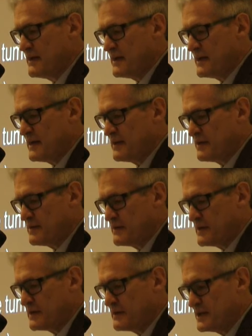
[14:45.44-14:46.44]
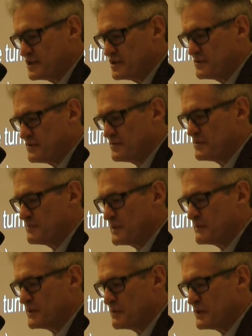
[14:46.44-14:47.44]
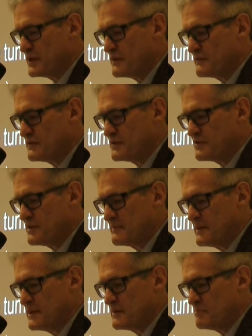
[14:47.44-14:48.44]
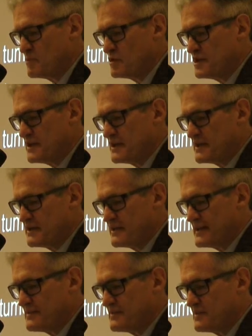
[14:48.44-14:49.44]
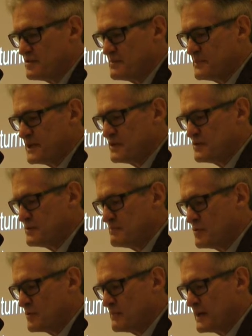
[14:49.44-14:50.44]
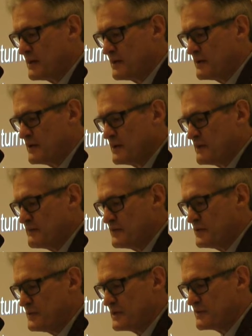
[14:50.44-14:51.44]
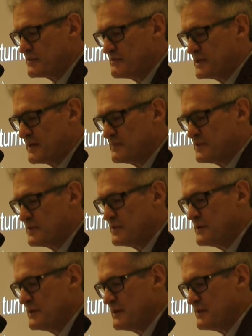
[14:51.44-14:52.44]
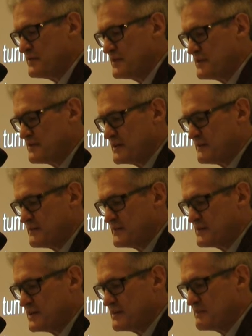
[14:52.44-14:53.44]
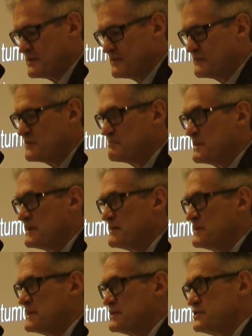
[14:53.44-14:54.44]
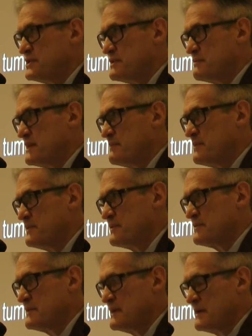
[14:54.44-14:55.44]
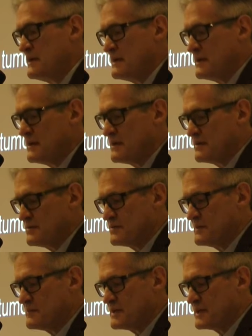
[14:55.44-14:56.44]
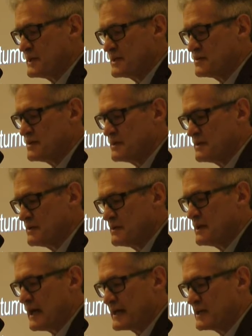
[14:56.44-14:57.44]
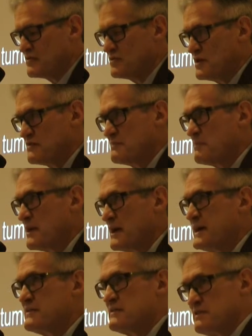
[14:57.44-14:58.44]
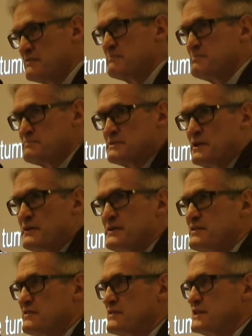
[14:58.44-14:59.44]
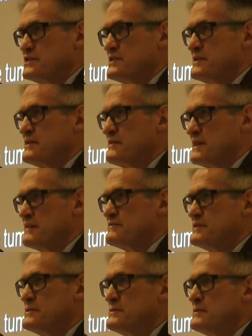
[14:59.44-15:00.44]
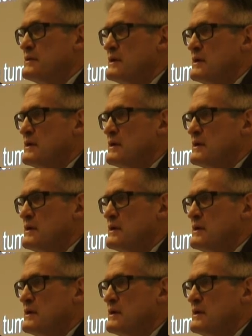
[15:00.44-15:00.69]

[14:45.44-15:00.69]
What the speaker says: And the other issues you're probably aware of. There are some boutique tests that you might do, bone marrow for Ewing's and rhabdo, CSF assessment for parameningeal rhabdos. Is something that I guess does apply to this current discussion this afternoon,